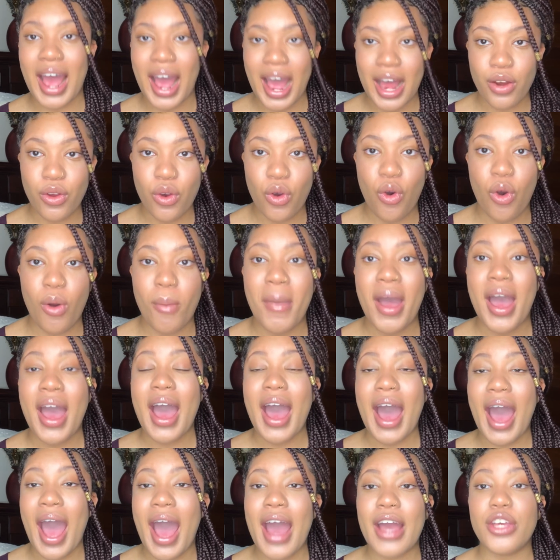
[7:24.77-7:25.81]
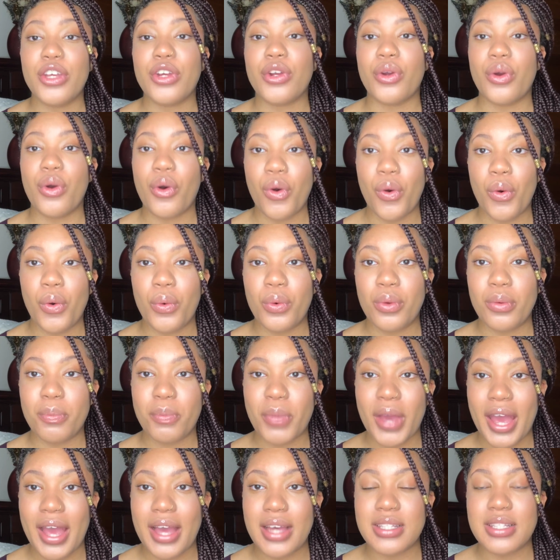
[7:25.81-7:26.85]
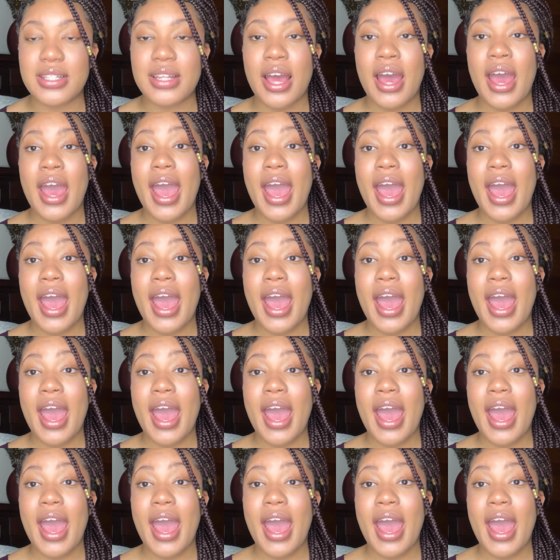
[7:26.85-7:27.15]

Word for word: at home at your own pace.